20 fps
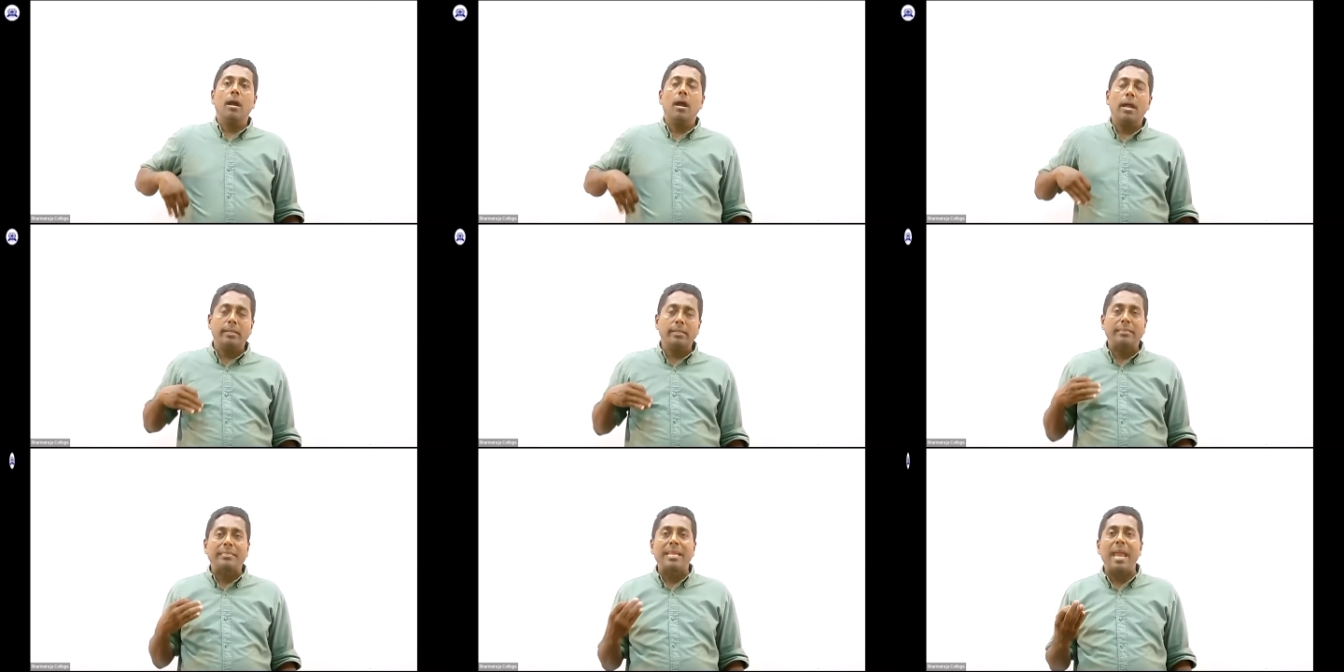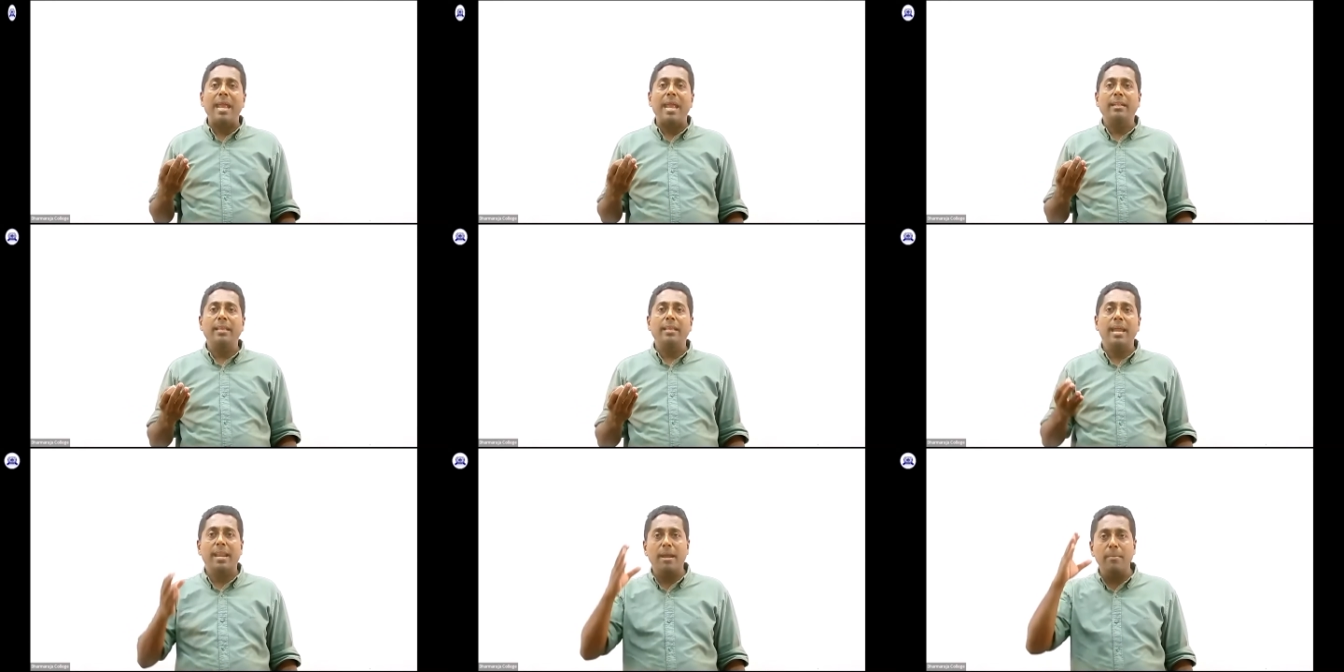
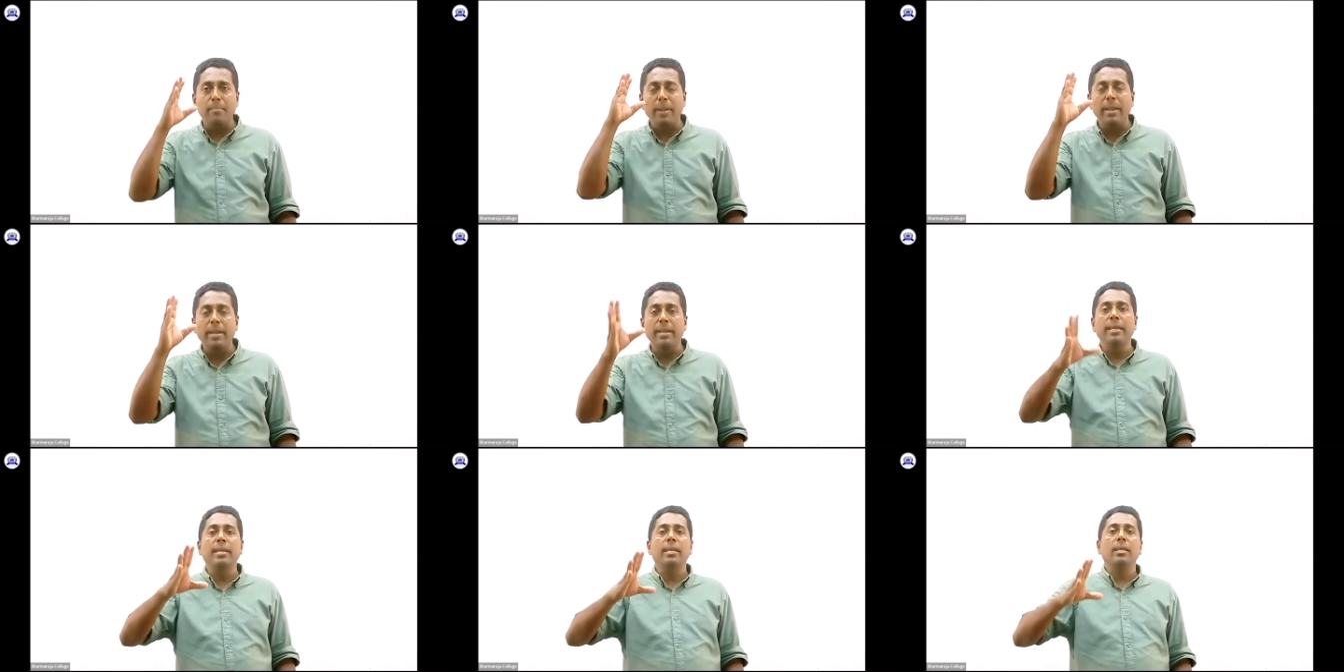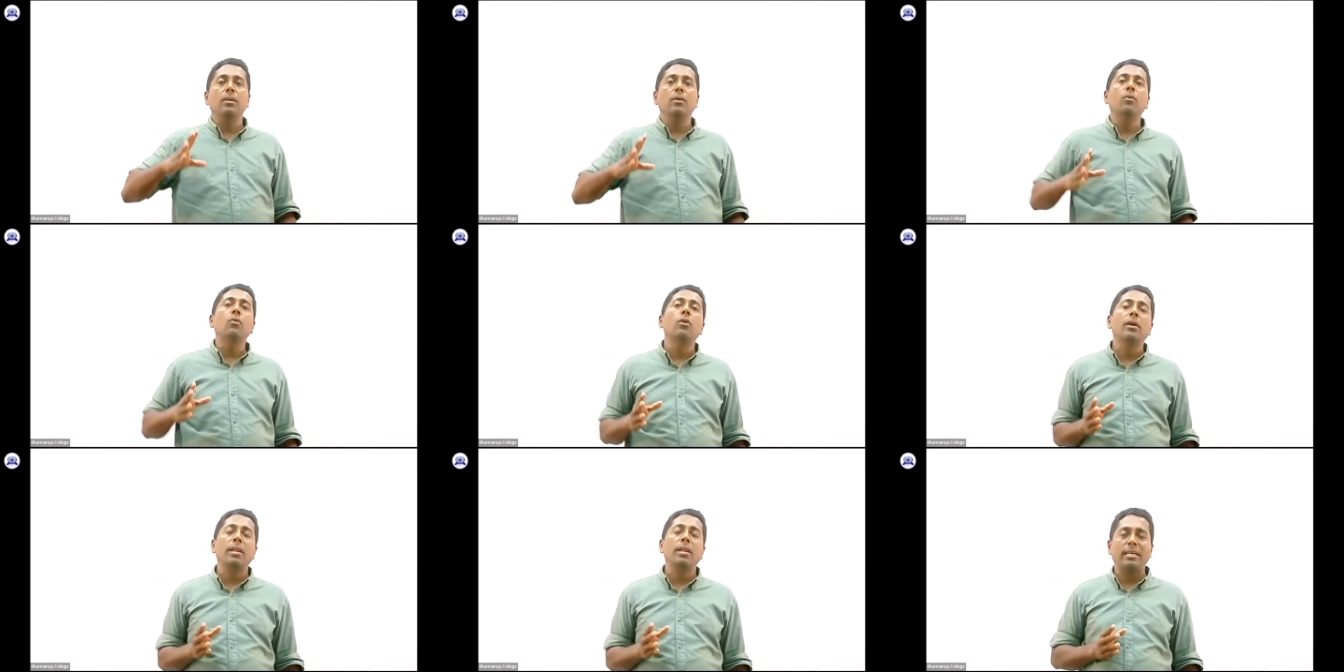Understand, there are many
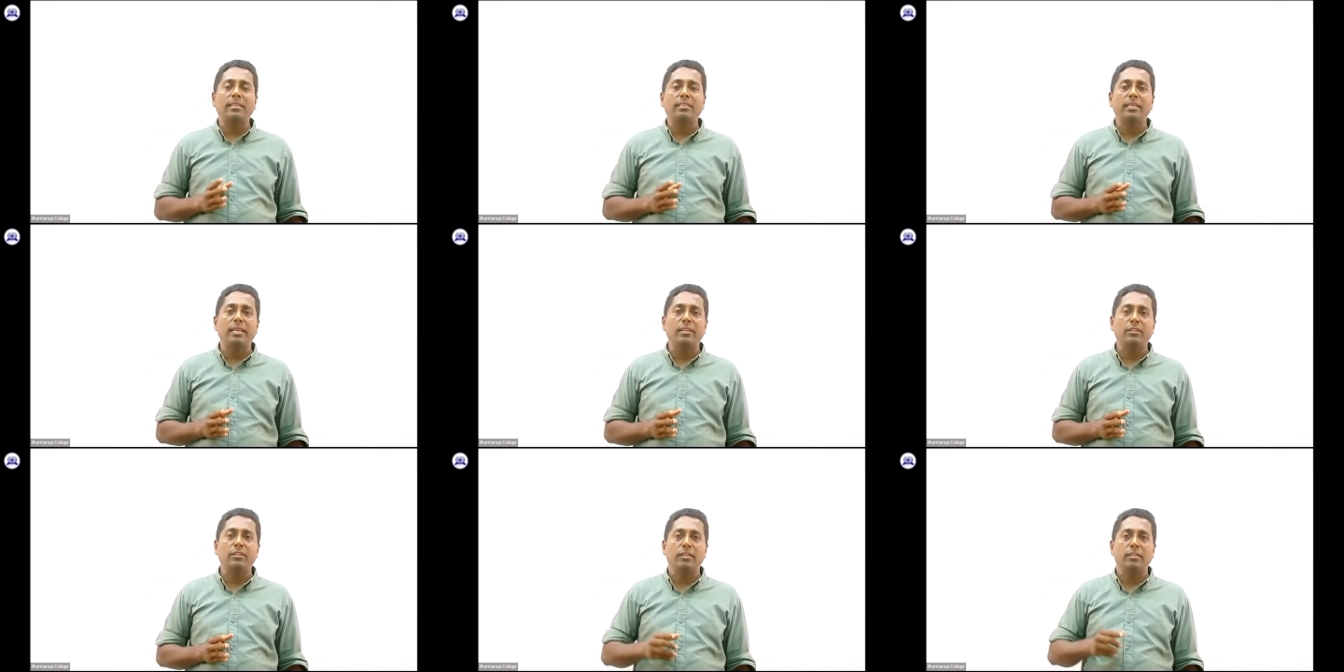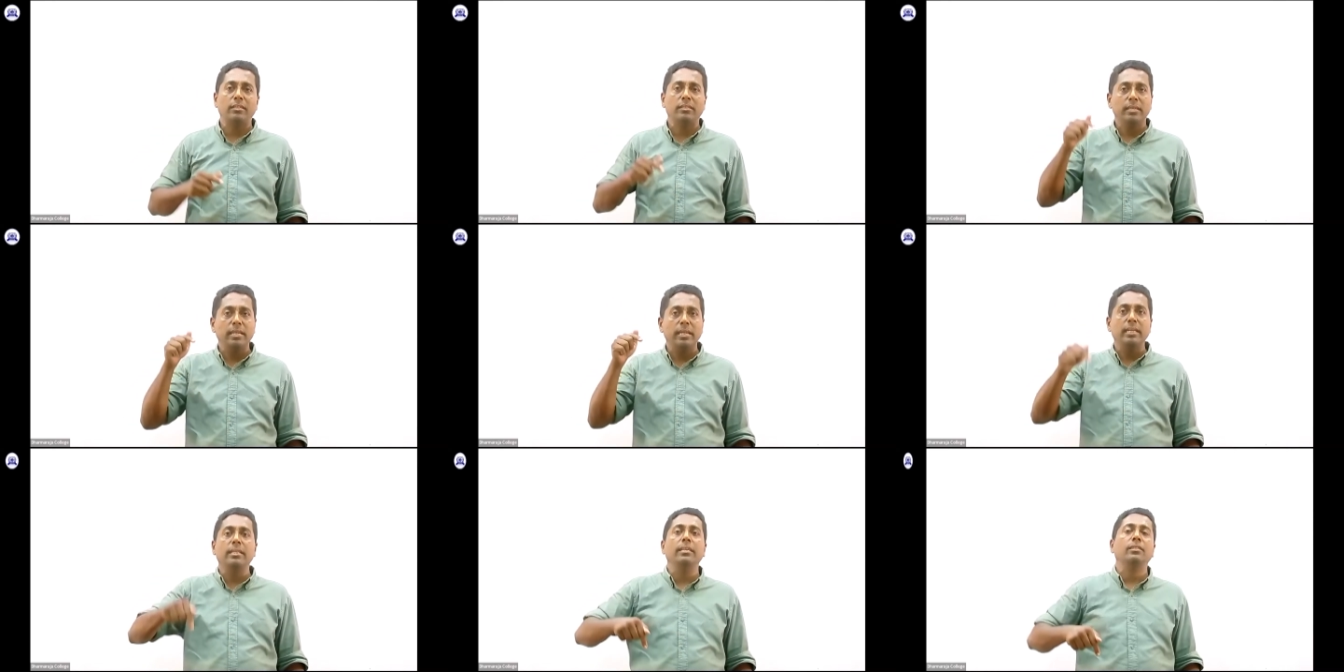organizations
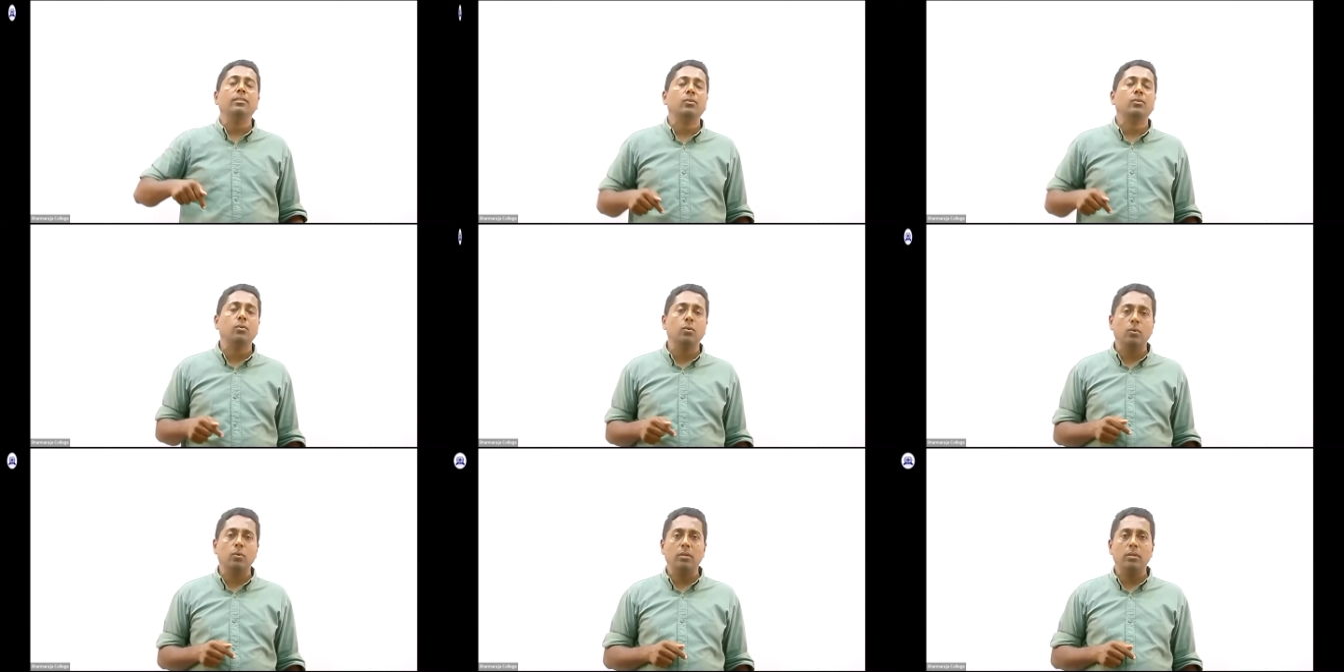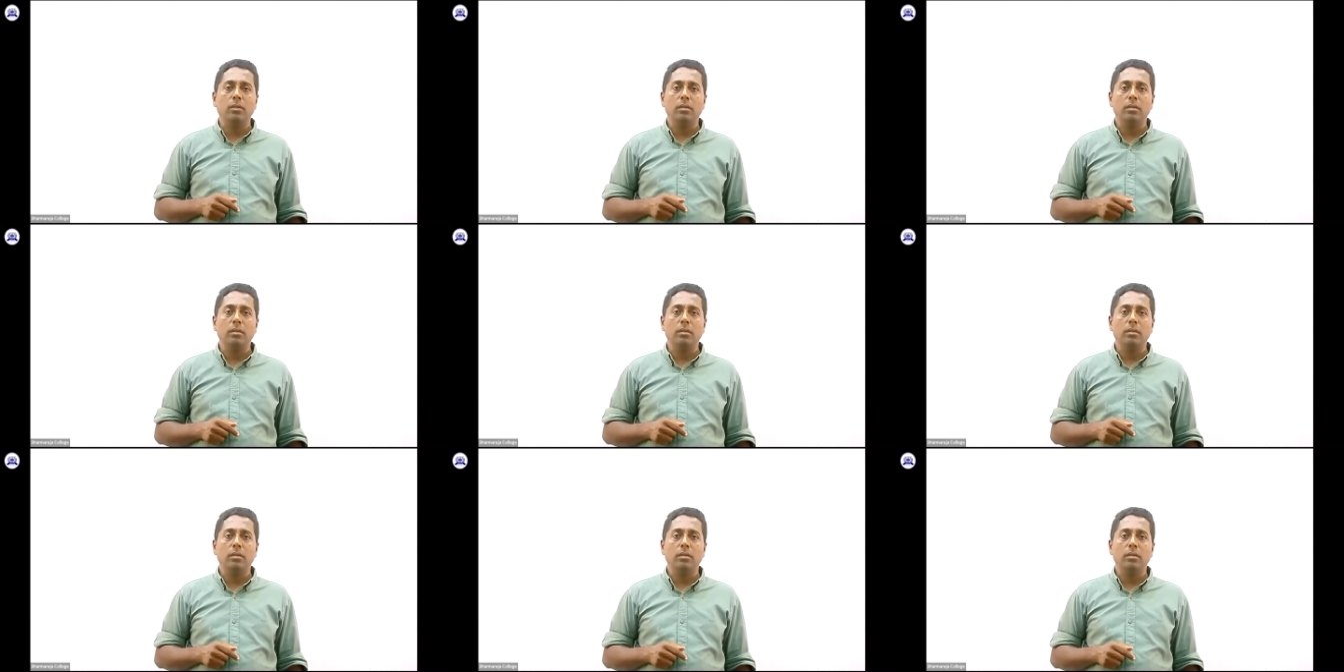in the school.